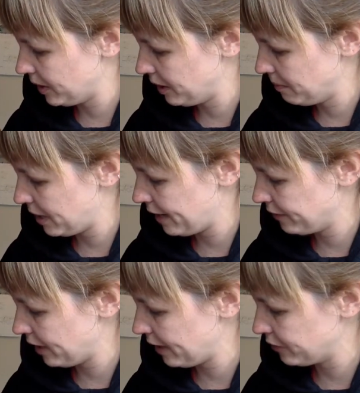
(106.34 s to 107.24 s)

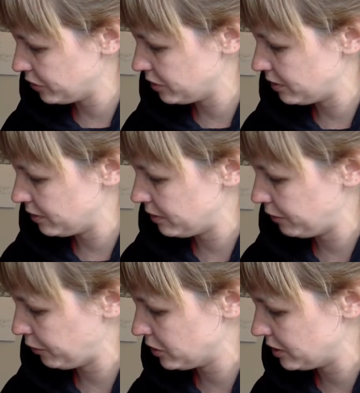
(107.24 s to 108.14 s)
I've just
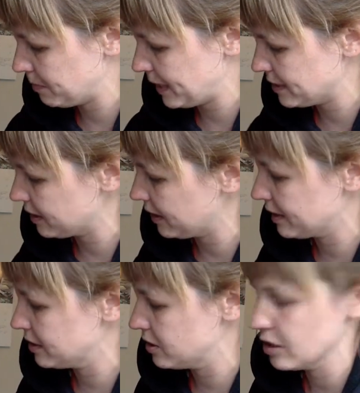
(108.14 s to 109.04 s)
defrosted mine till I
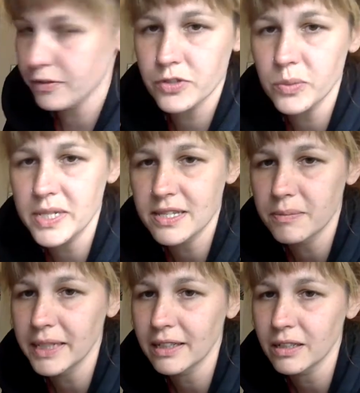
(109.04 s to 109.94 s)
can sort of squeeze
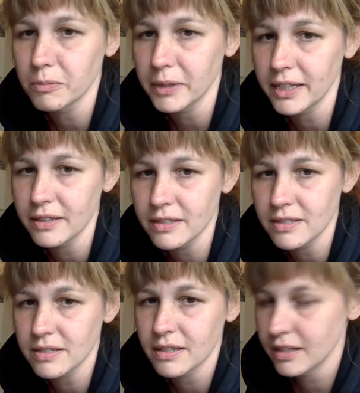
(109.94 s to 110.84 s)
them a little bit. There's